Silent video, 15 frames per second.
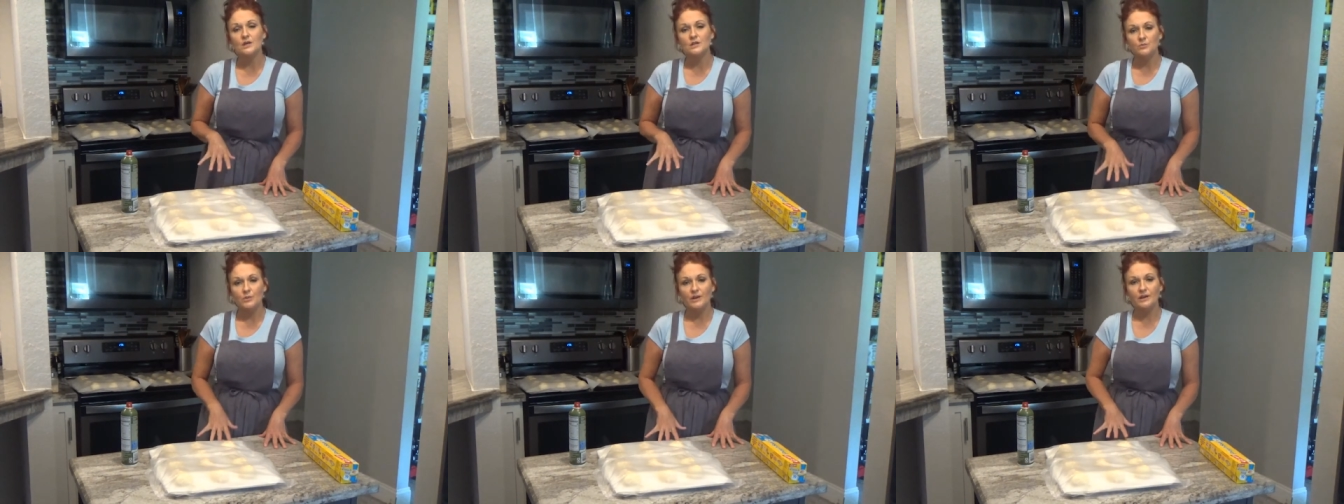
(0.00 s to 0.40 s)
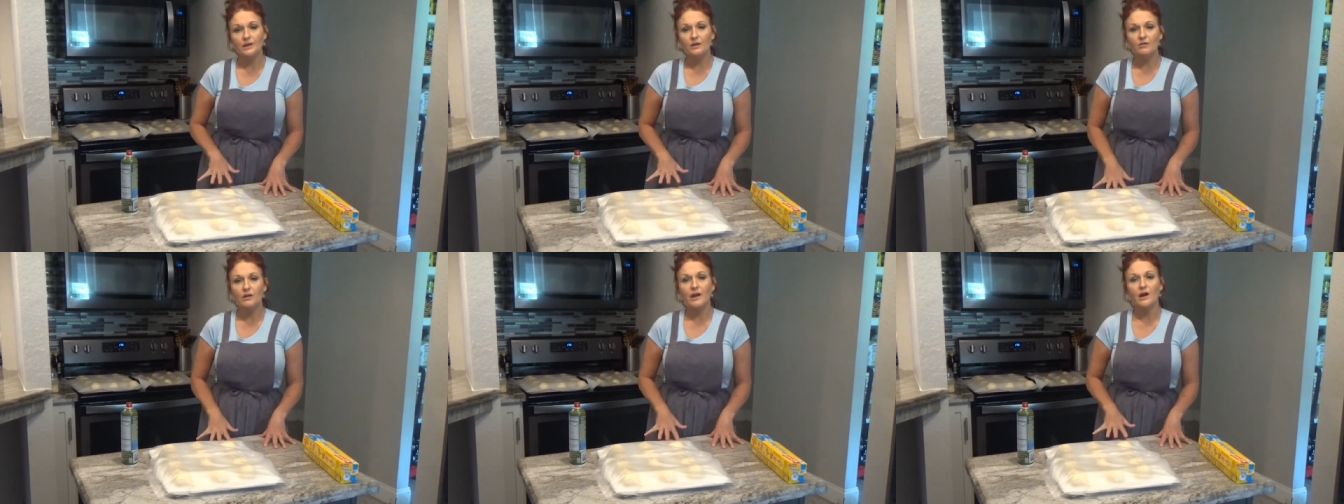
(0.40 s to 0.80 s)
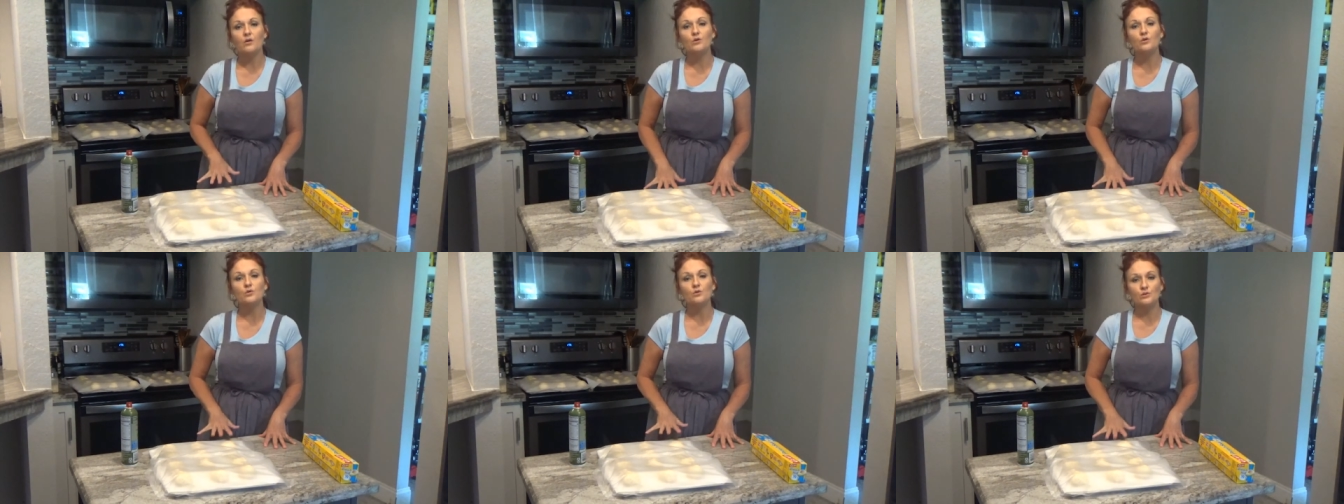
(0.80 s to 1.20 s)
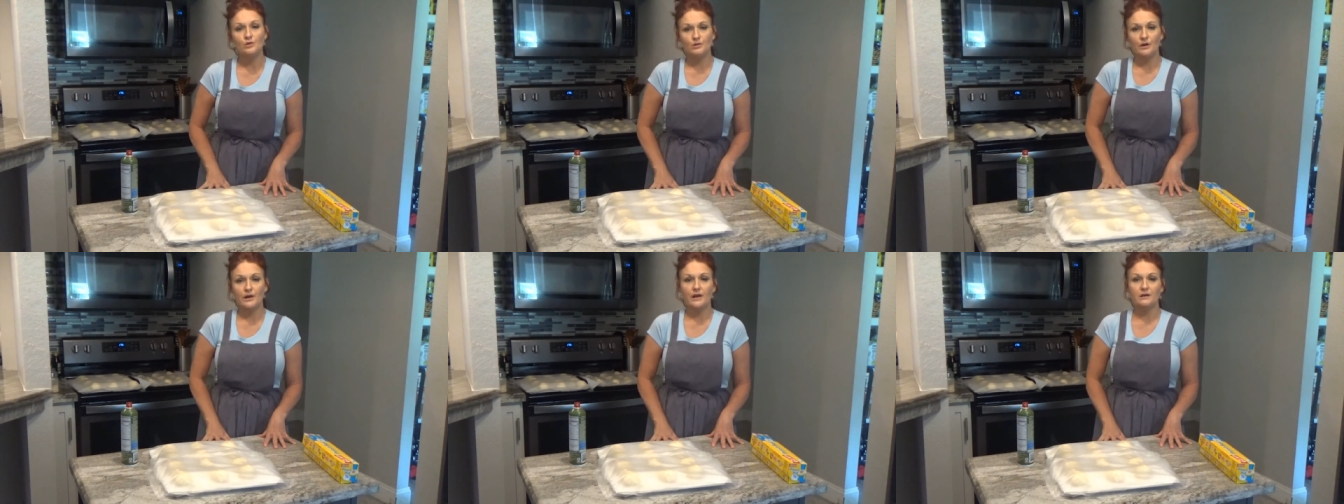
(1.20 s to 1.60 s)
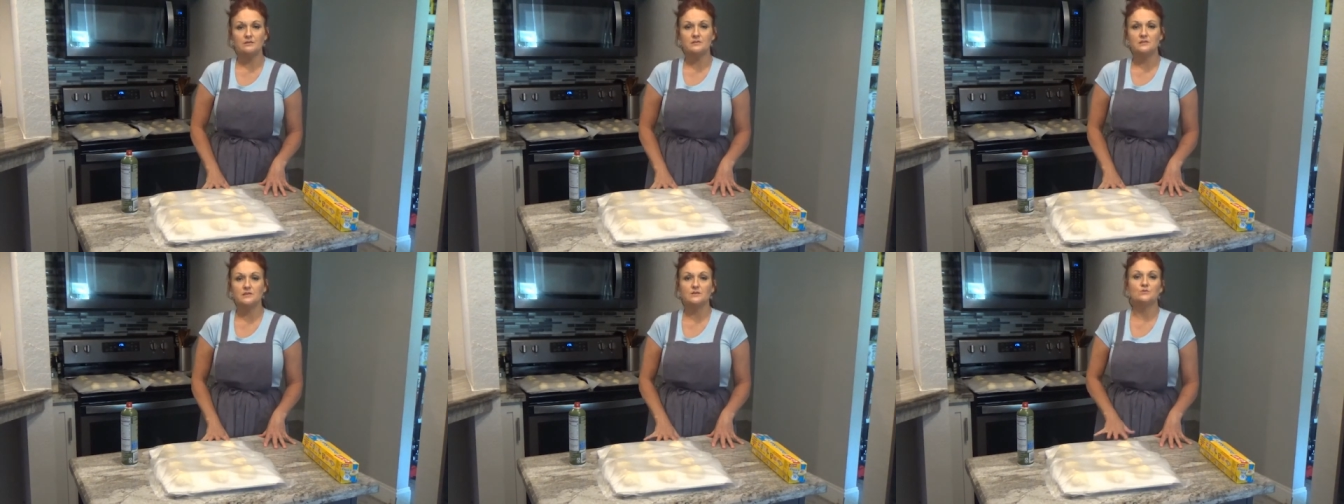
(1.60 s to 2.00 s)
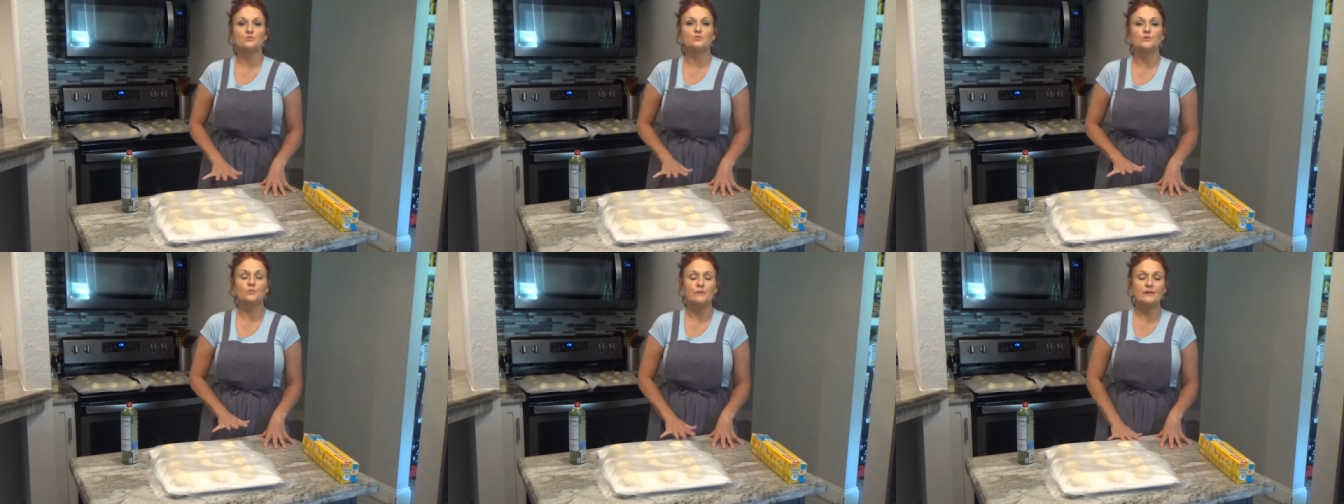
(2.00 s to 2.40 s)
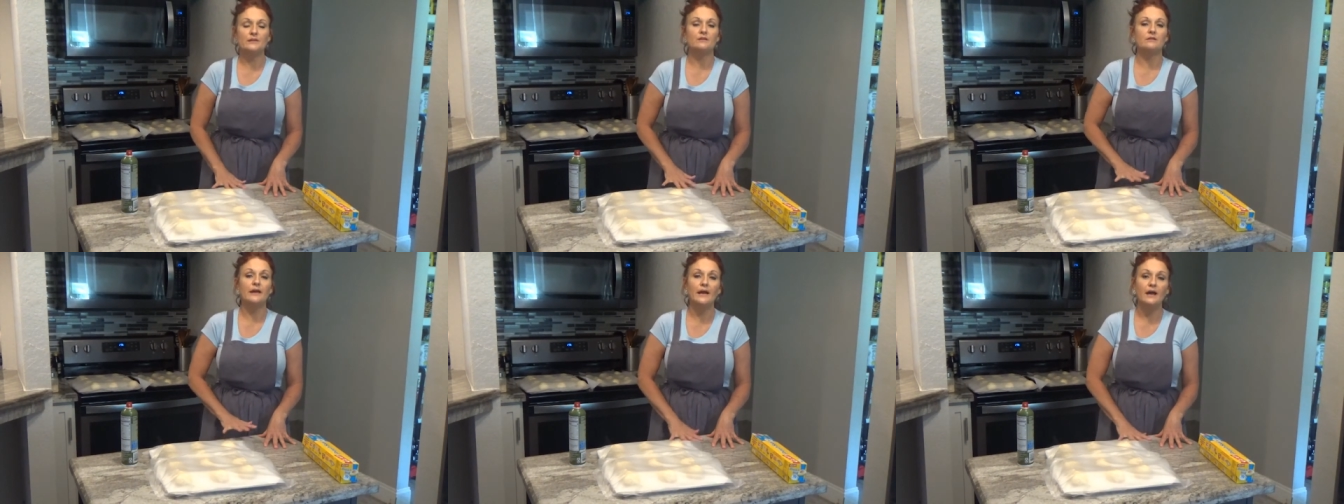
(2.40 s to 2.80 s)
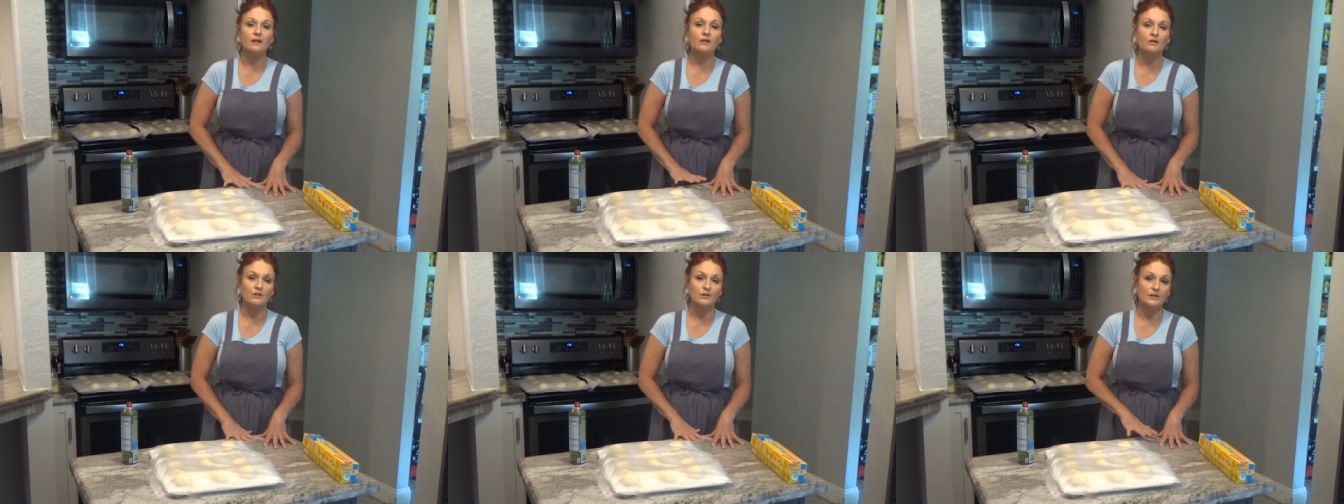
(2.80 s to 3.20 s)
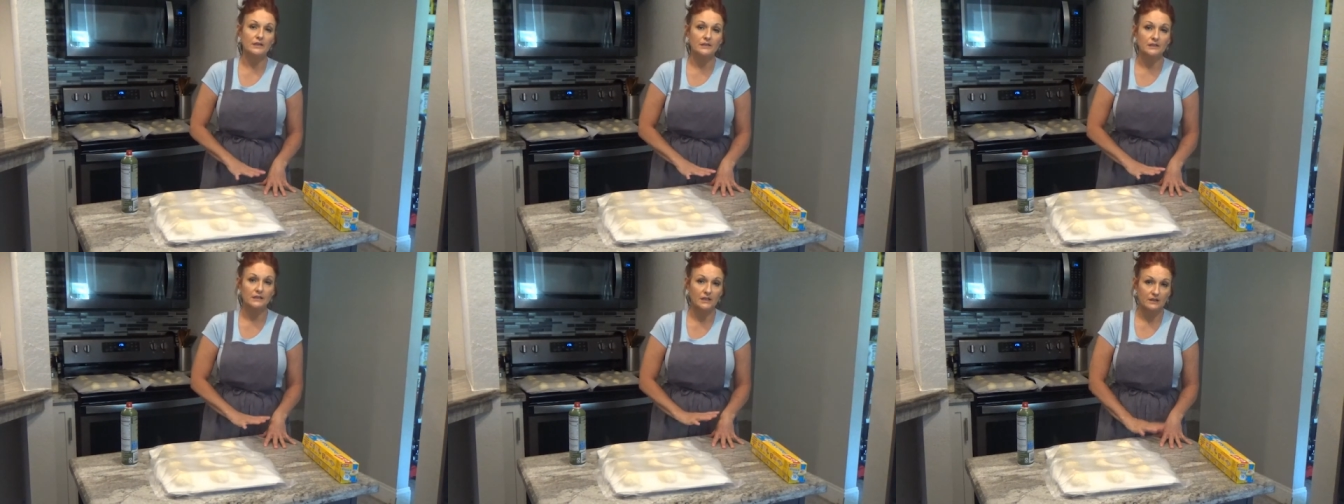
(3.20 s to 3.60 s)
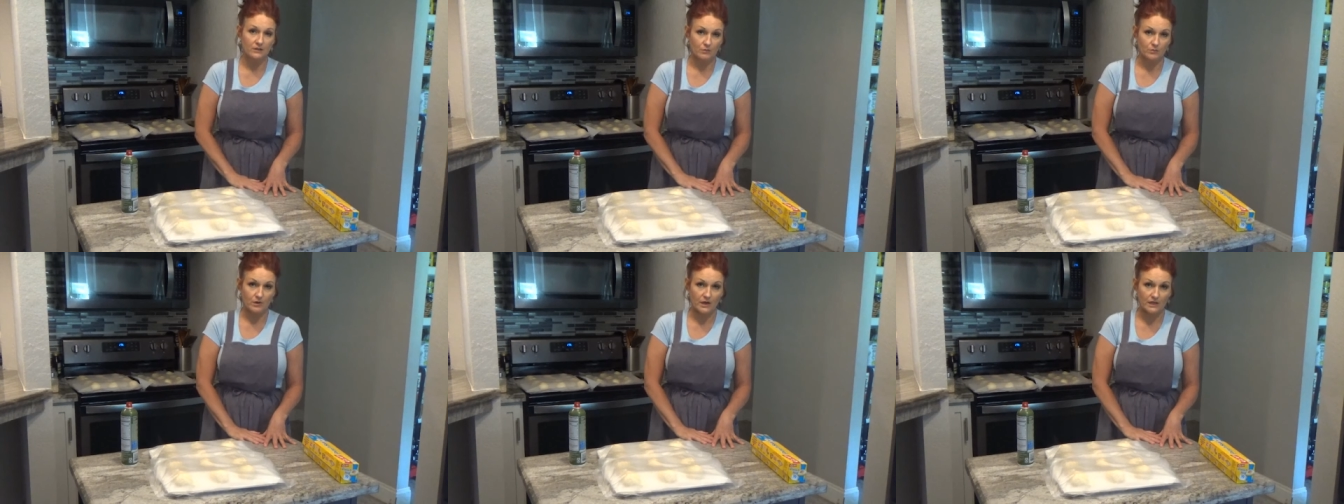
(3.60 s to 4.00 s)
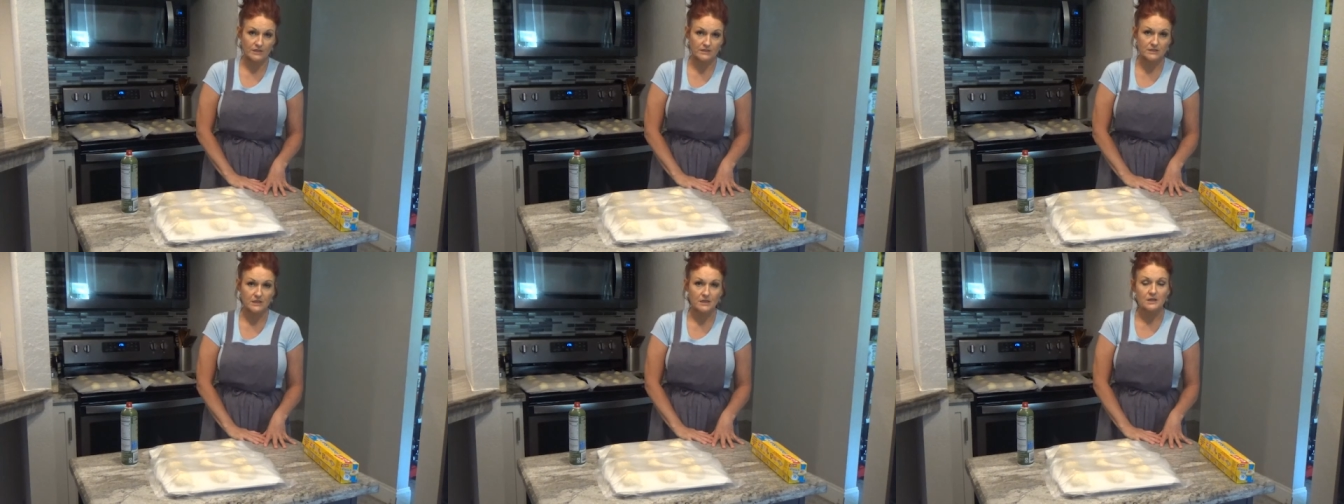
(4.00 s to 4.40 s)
Depending on how cool your house is will depend on how long you need to let them rise.